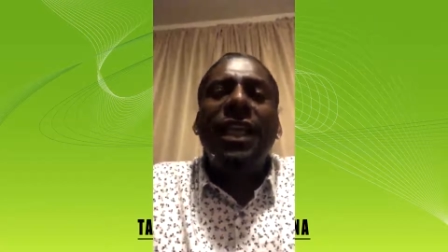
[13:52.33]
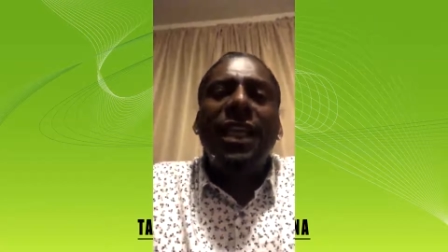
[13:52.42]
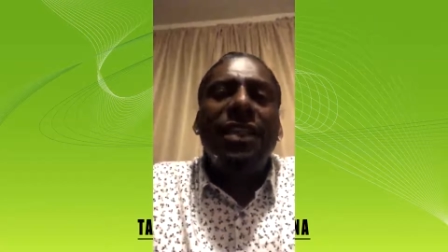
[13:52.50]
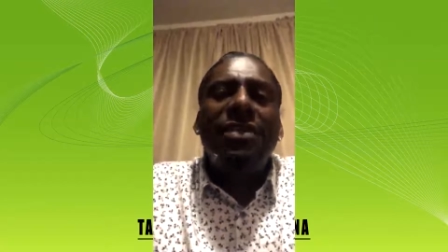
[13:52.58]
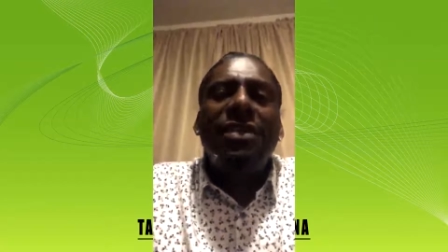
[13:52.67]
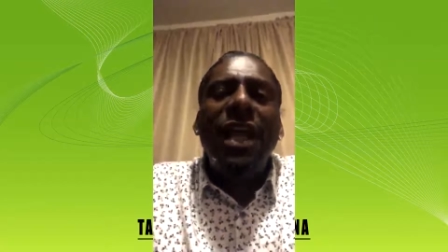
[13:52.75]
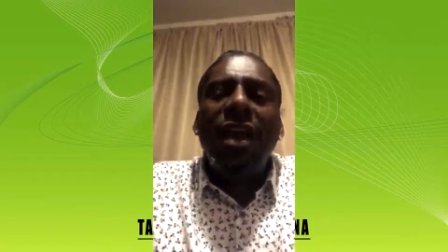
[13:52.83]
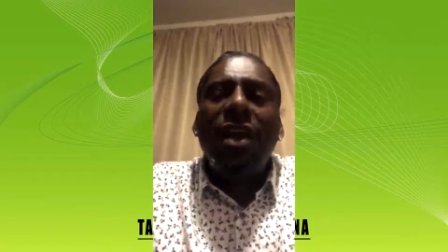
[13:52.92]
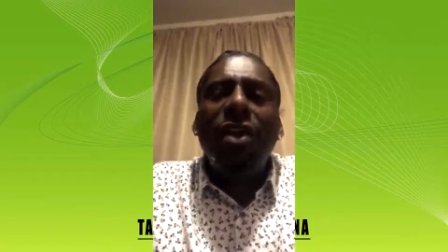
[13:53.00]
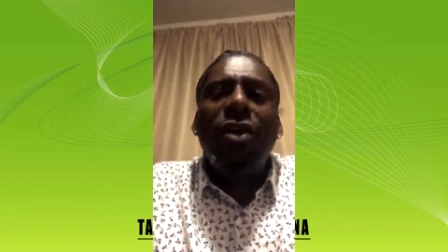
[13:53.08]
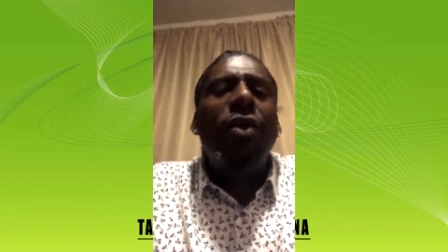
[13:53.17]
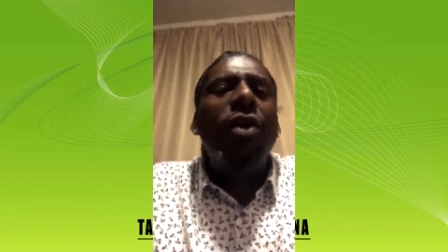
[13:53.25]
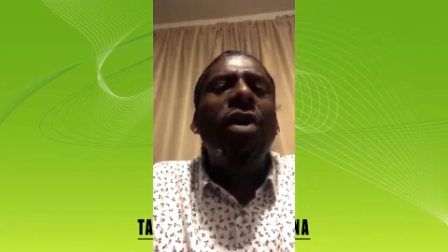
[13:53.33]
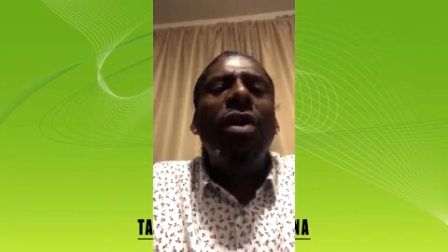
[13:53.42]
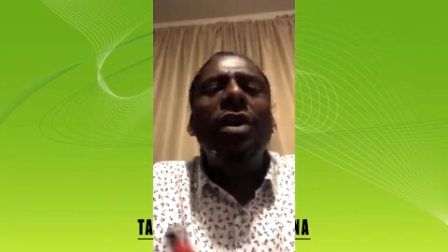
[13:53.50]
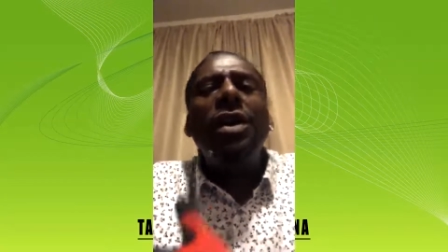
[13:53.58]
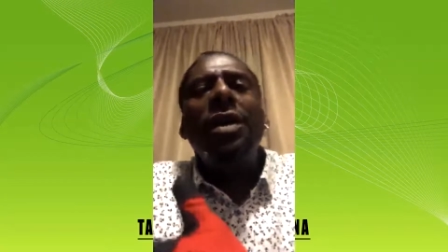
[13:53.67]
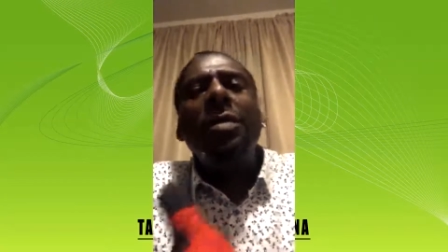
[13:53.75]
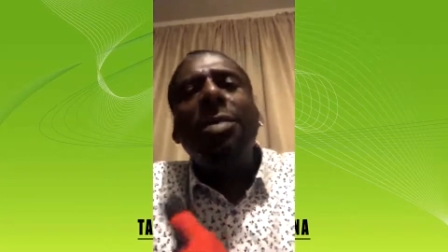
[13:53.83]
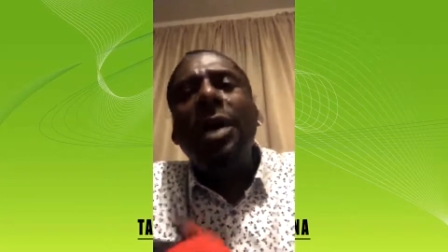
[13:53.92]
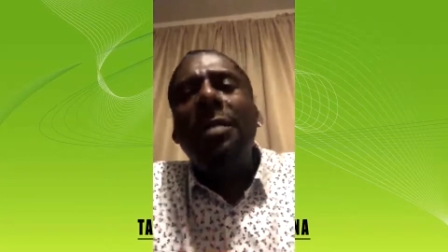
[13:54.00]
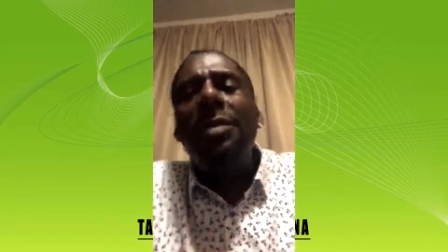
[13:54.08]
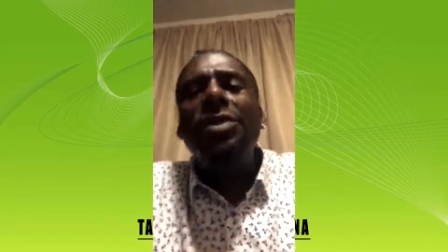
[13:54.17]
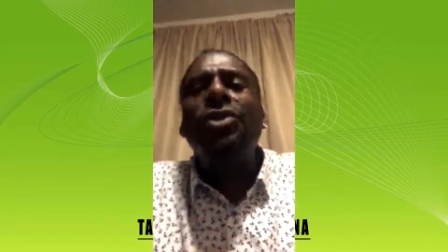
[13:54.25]
things that are going on in the
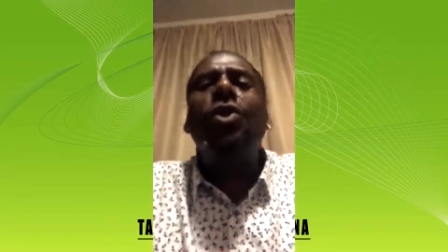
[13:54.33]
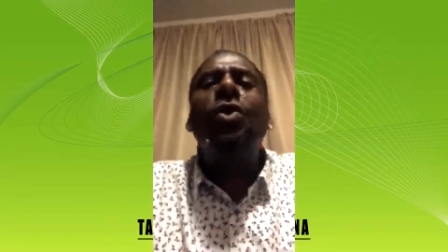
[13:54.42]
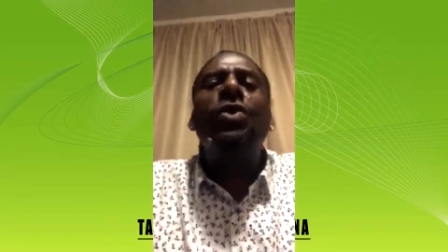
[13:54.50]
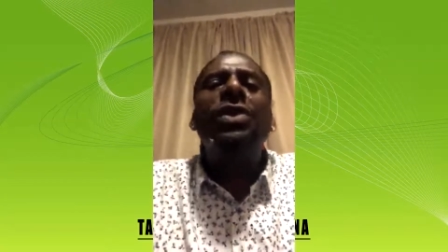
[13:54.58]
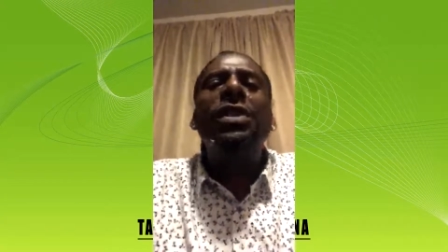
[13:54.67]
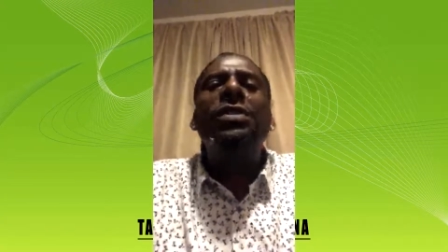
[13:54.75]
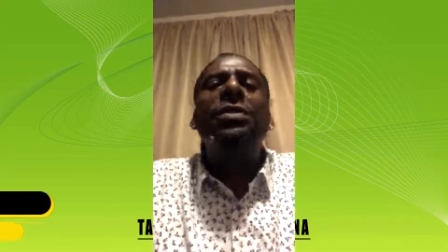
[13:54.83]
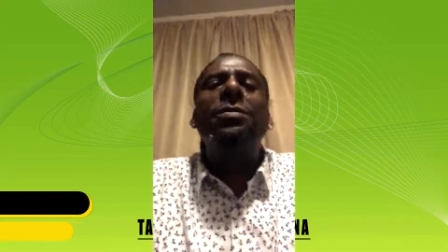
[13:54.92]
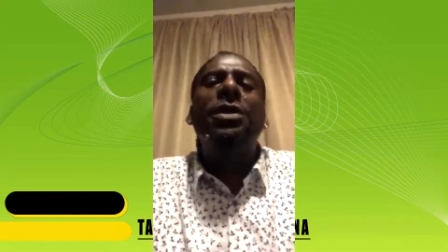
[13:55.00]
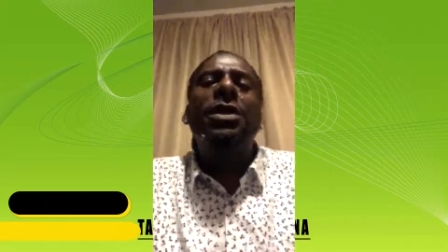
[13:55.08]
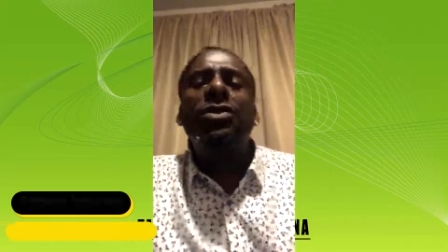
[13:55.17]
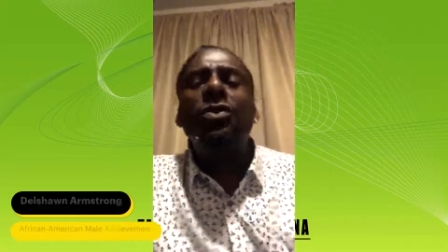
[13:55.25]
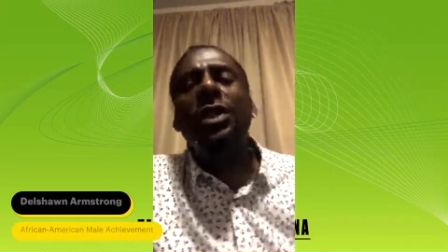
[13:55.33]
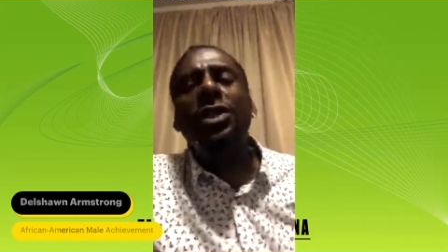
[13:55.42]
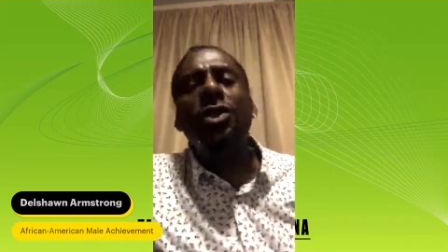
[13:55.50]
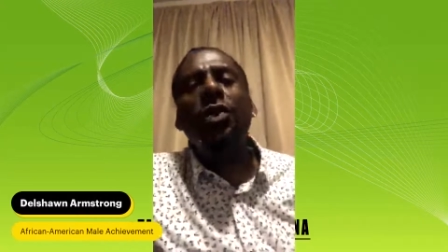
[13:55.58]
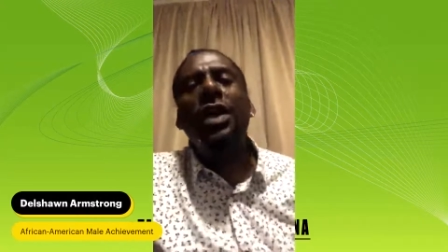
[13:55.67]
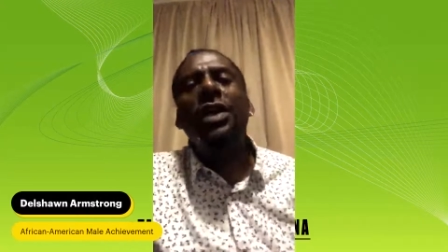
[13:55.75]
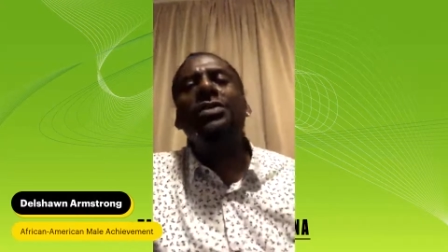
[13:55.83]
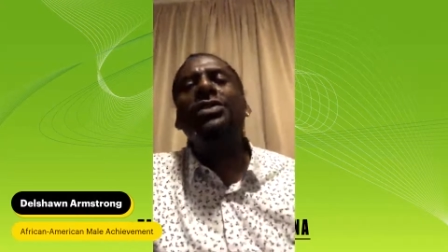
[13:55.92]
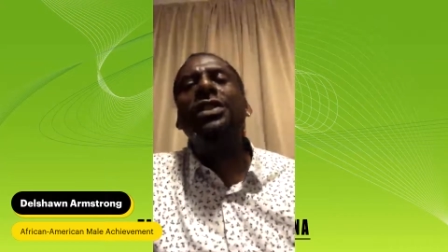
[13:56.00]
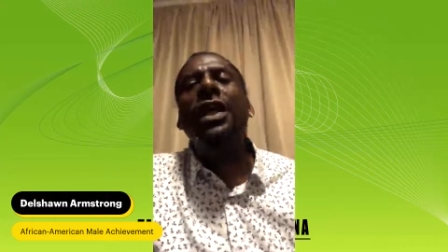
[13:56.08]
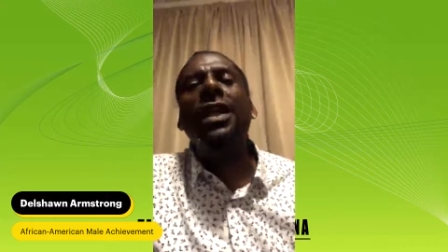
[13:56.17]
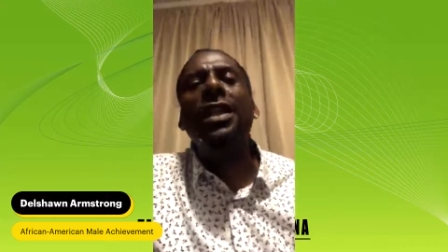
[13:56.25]
public school system, because we do
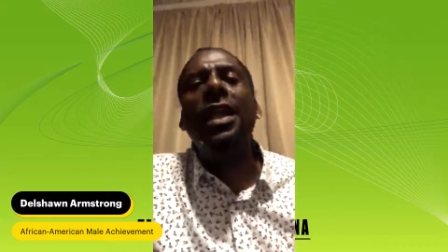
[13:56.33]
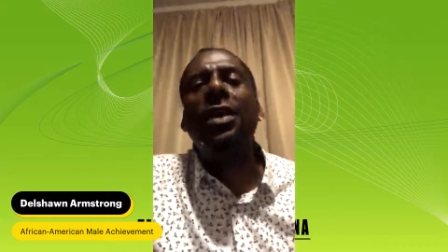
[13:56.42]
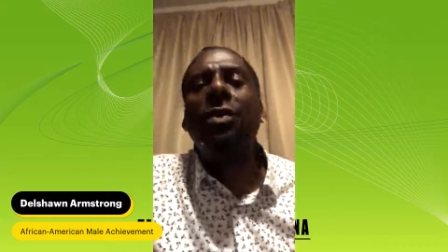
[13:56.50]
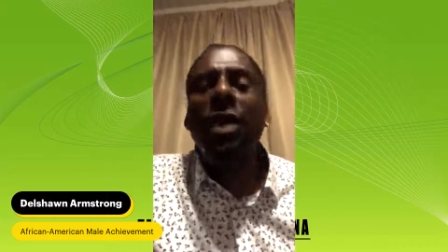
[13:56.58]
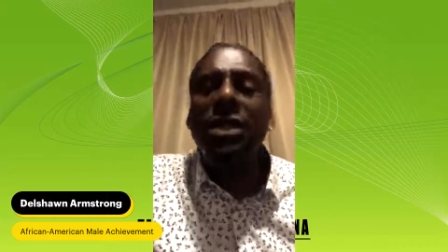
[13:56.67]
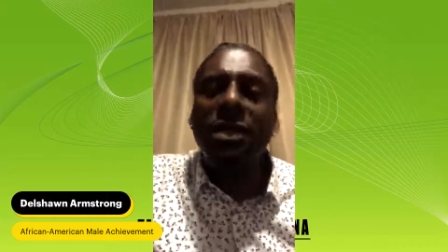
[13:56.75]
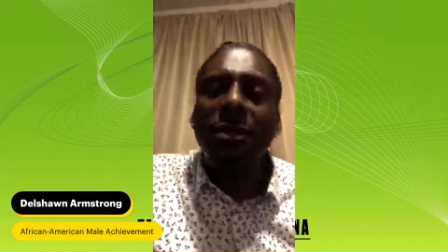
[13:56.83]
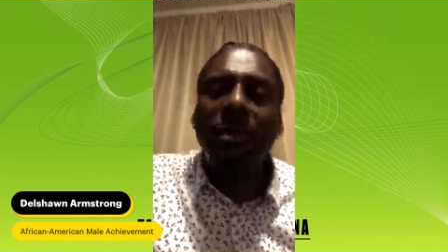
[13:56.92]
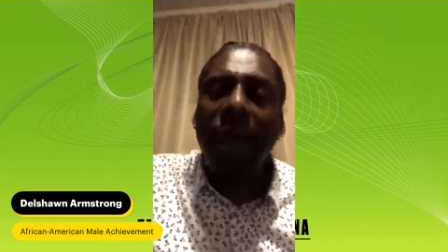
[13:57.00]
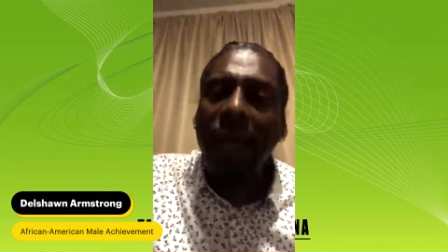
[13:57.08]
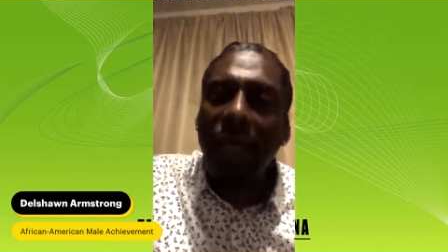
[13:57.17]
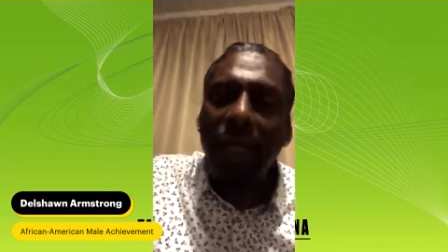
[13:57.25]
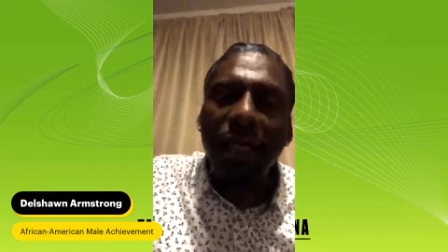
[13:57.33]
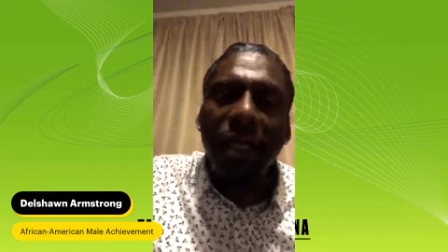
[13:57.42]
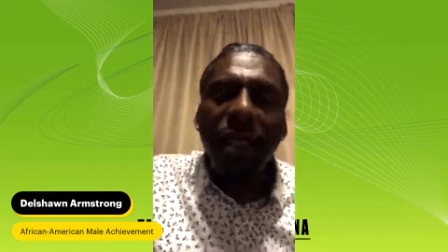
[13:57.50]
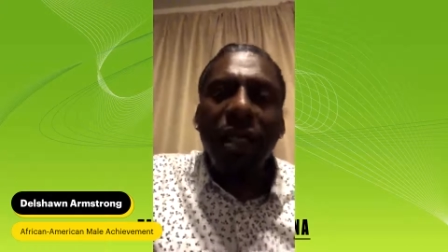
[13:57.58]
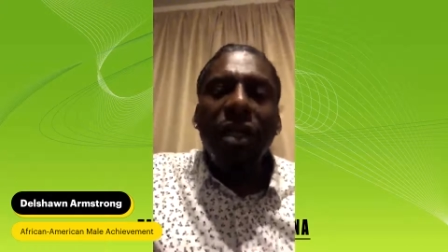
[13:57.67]
understand that it wasn't made